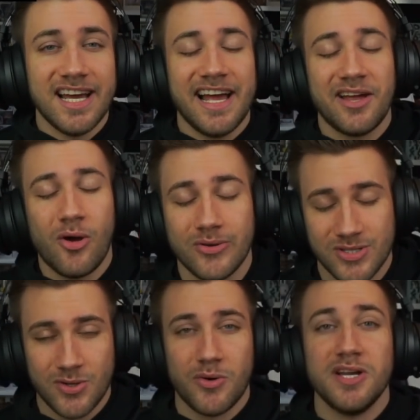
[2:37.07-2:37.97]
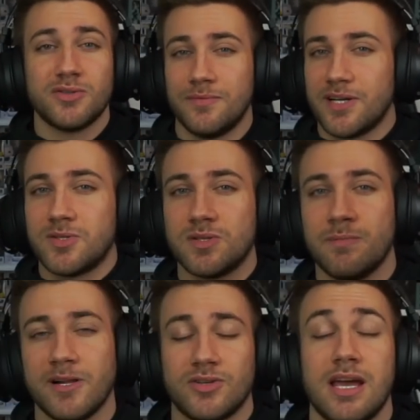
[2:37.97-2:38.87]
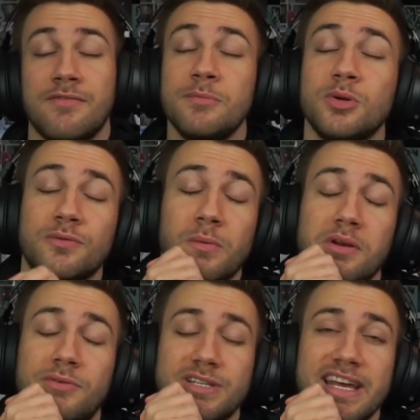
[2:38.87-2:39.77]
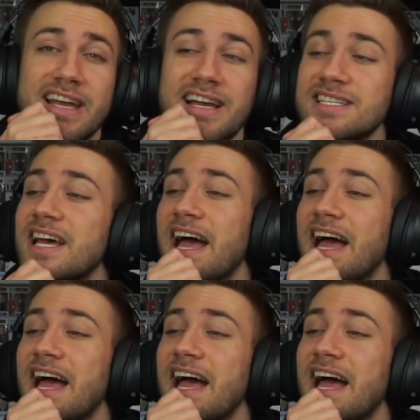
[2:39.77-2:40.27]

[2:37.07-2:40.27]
And also, don't forget to smile today. Have a beautiful, wonderful day, guys.